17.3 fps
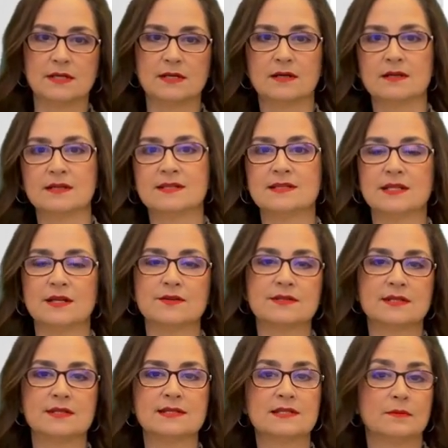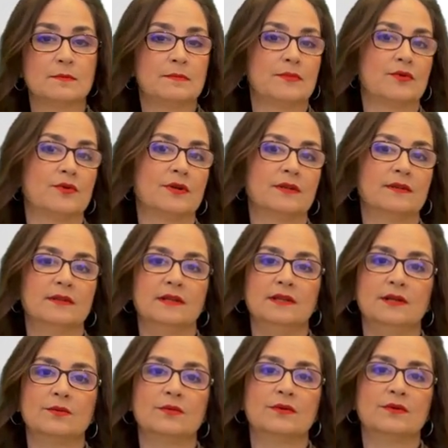They are cells that support the
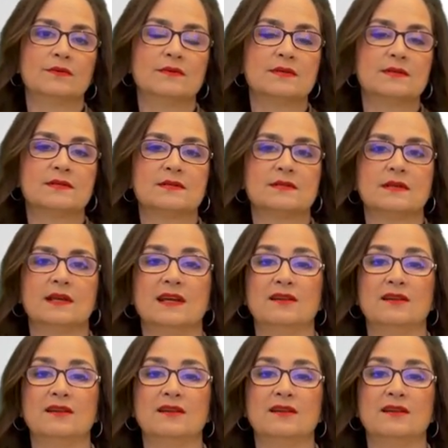neurons,